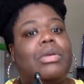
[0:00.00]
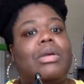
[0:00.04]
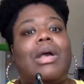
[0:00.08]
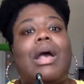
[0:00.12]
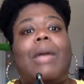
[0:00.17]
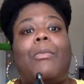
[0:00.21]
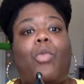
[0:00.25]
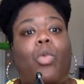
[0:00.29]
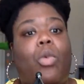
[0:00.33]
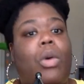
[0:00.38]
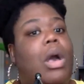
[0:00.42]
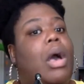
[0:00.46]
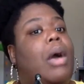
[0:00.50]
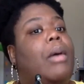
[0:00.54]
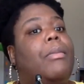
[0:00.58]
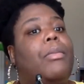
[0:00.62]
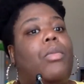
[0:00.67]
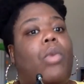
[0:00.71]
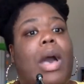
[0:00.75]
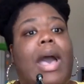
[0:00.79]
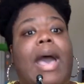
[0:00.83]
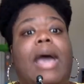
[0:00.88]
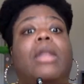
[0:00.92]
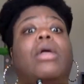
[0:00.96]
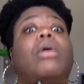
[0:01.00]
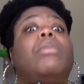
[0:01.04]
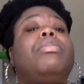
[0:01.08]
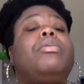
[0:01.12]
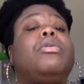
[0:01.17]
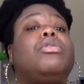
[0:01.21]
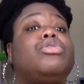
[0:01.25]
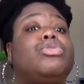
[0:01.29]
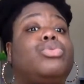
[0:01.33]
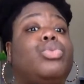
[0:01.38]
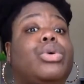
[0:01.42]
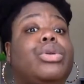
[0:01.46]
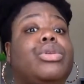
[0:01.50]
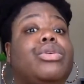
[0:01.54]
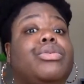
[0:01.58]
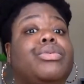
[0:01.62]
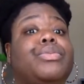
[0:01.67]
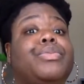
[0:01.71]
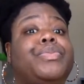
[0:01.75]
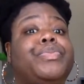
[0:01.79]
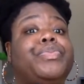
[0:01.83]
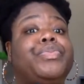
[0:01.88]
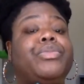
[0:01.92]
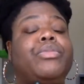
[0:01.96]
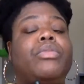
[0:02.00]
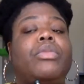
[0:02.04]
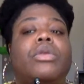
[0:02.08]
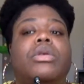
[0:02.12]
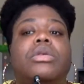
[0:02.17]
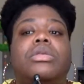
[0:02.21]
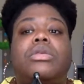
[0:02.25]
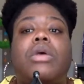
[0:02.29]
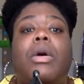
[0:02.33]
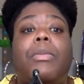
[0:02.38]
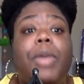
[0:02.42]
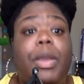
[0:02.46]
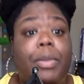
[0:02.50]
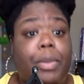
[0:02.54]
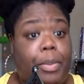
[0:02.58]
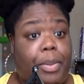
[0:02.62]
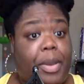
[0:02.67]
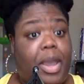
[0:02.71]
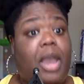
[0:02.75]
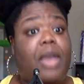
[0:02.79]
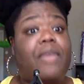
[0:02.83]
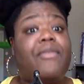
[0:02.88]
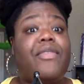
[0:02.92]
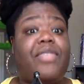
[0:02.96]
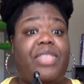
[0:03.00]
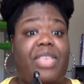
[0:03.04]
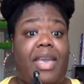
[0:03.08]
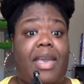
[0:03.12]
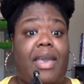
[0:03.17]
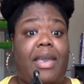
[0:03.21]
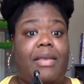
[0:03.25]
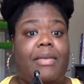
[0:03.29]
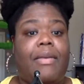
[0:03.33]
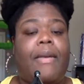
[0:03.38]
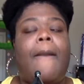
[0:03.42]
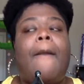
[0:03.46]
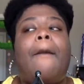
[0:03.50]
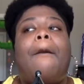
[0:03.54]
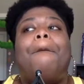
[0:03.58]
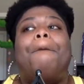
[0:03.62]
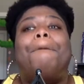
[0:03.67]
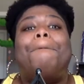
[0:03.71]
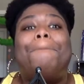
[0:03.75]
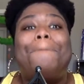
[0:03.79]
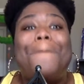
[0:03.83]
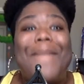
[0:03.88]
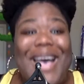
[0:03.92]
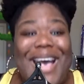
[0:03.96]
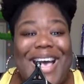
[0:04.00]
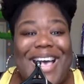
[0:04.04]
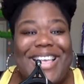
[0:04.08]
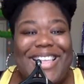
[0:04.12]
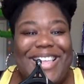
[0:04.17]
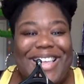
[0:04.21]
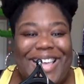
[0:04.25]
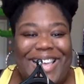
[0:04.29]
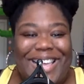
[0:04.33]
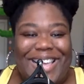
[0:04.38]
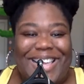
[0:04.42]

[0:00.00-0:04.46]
wide open on Twitter, so be prepared for that. But